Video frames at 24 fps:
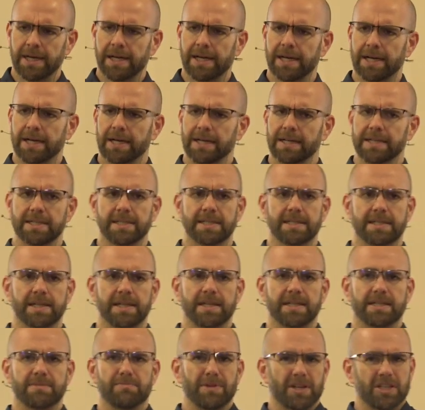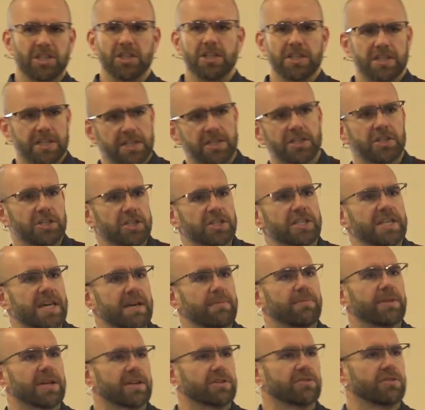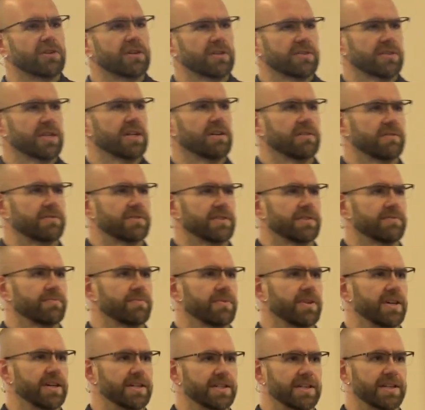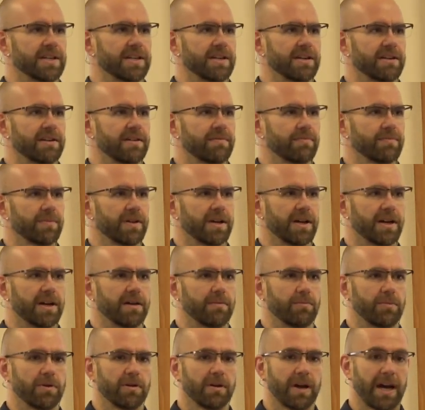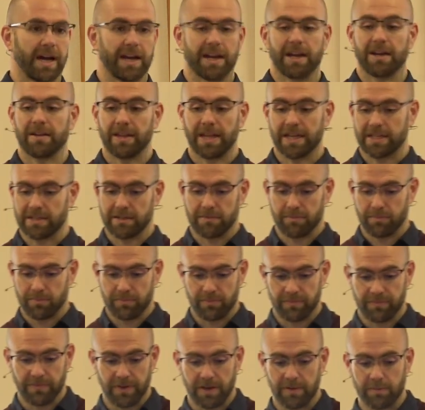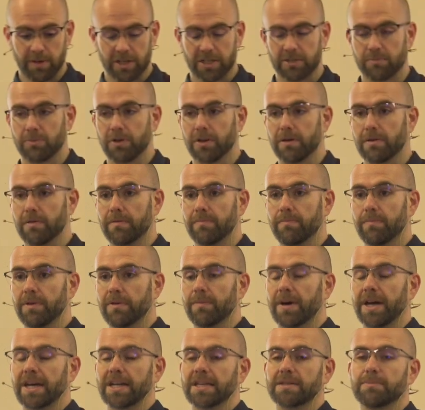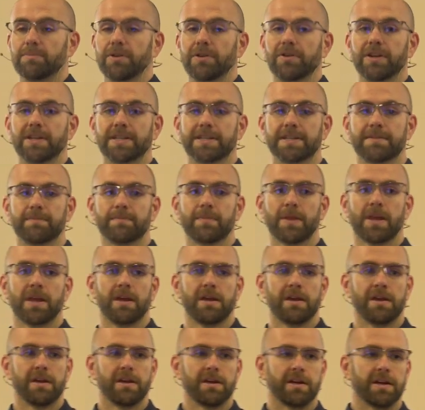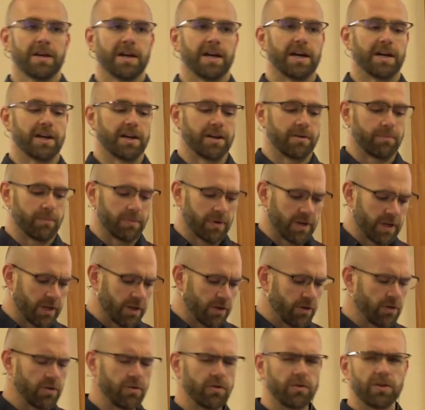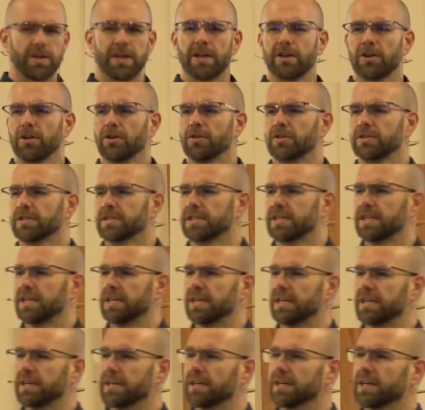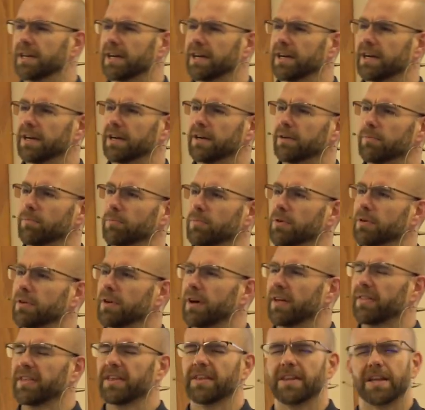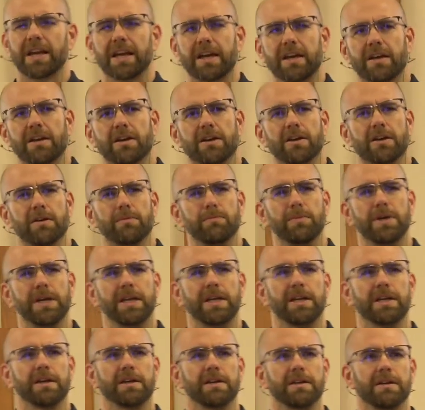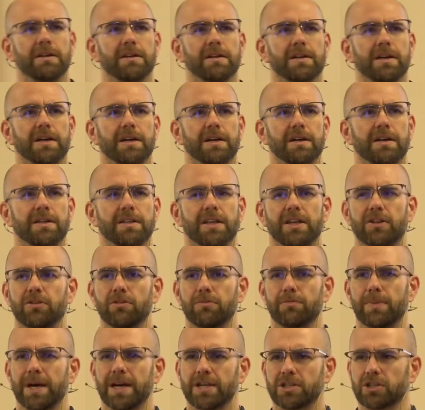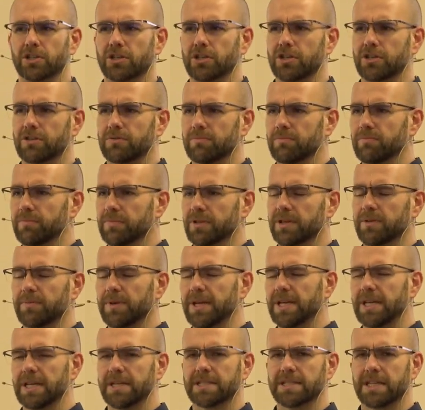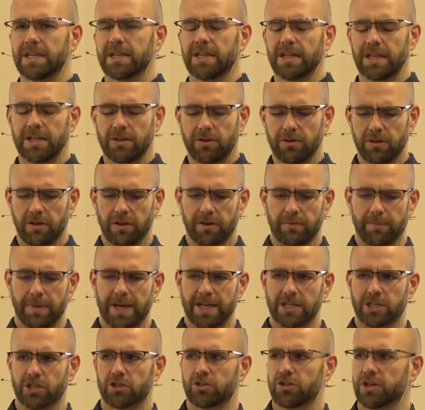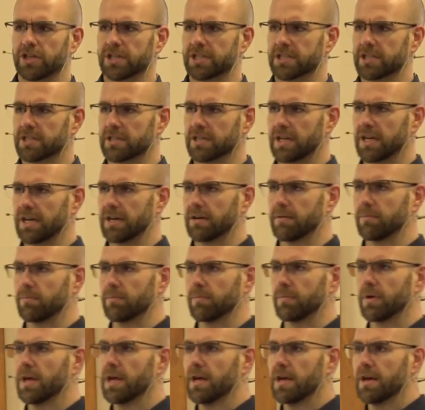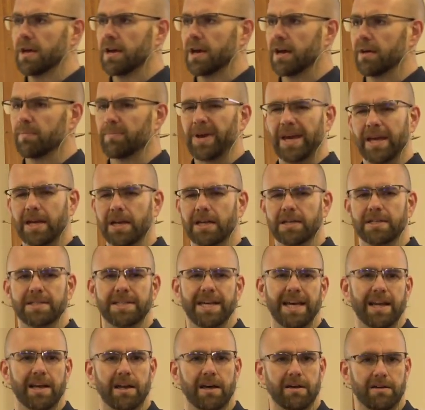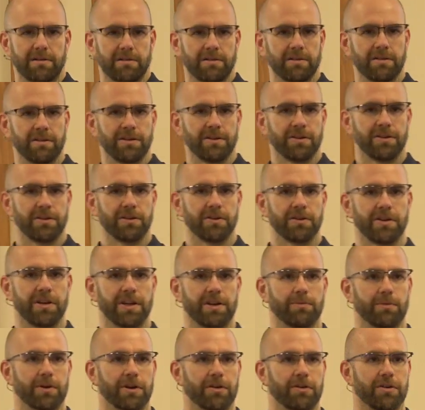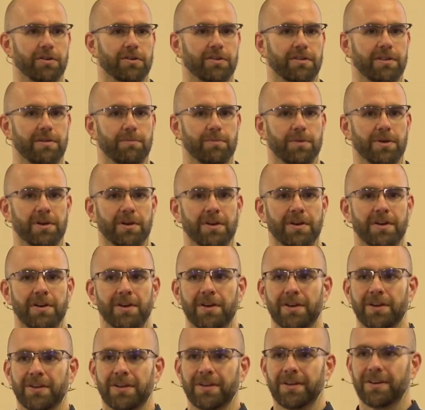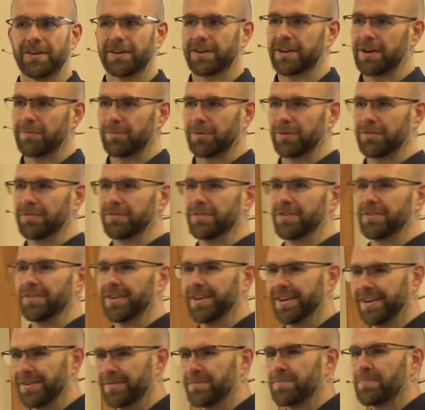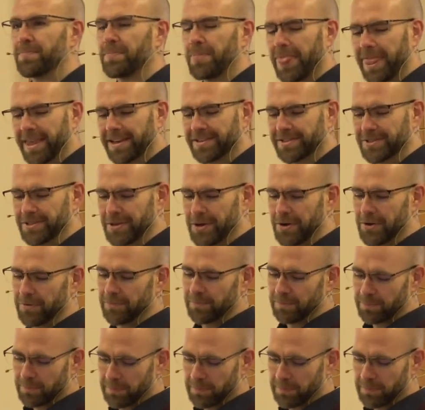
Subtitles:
it's much easier to just keep that to ourselves, isn't it? That's very much been my experience. Who here knows the, I think they're like comedian, they do magic, comedians, and they do a lot of magic tricks, Penn and Teller. Anybody heard of them? Oh, a couple of you, yeah. So